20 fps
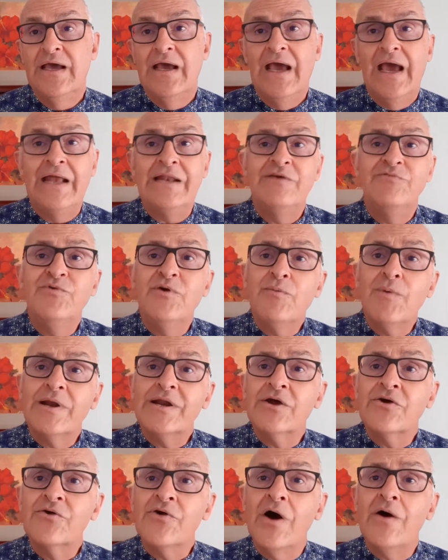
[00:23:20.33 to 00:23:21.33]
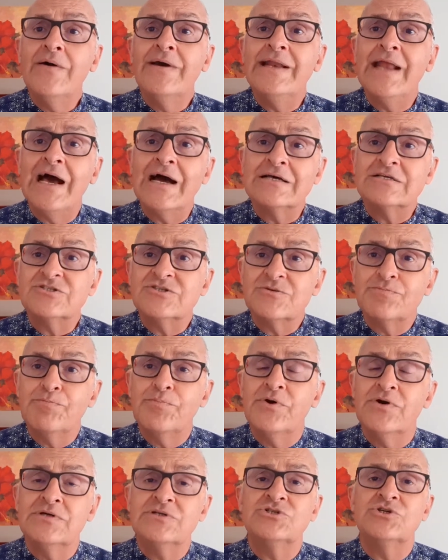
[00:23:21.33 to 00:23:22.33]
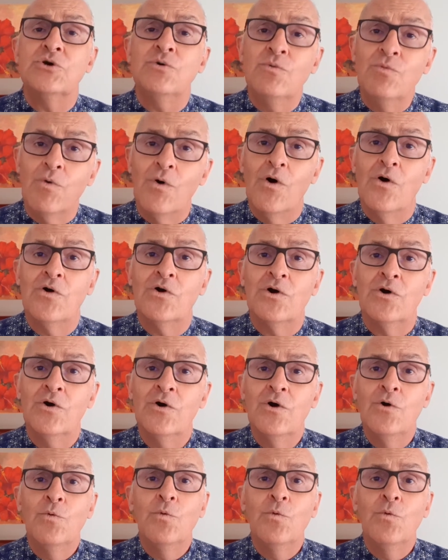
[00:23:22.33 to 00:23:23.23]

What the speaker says: And if we want to grow in our spiritual walk,